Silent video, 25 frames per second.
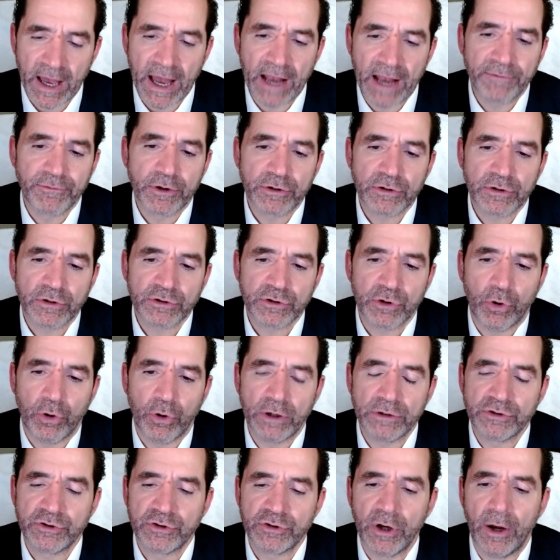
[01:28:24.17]
High fructose
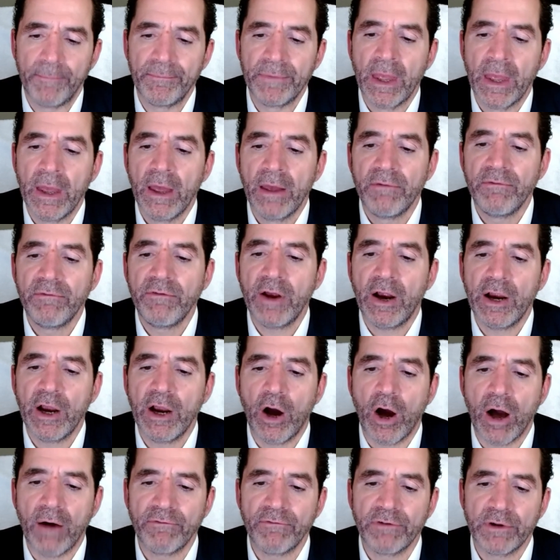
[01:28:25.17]
corn syrup
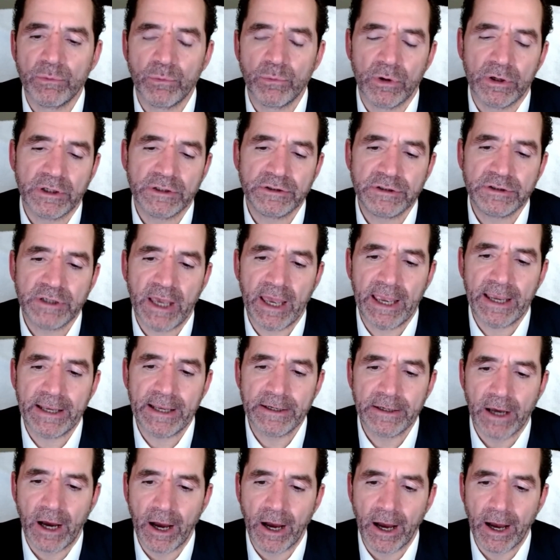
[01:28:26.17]
very often will
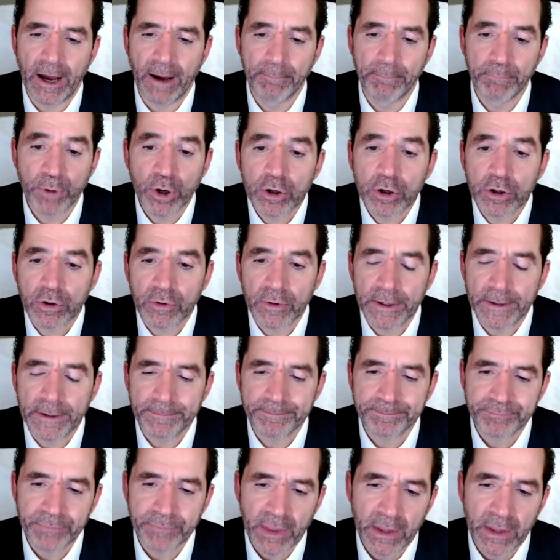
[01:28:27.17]
contain mercury.